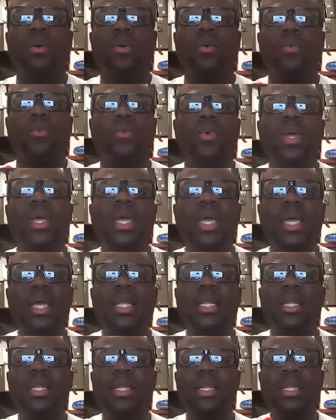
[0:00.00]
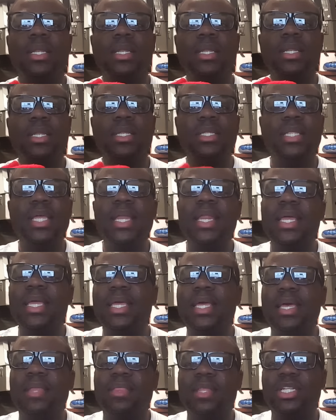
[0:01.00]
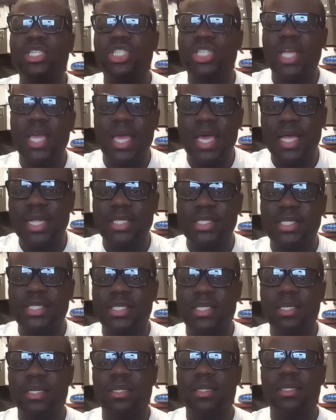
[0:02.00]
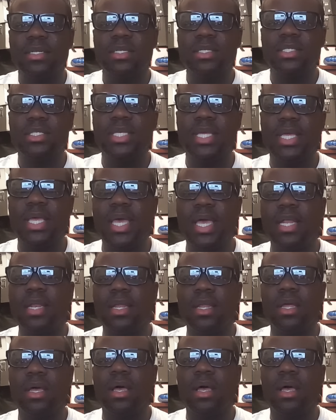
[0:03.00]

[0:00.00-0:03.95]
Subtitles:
we didn't get the chance to get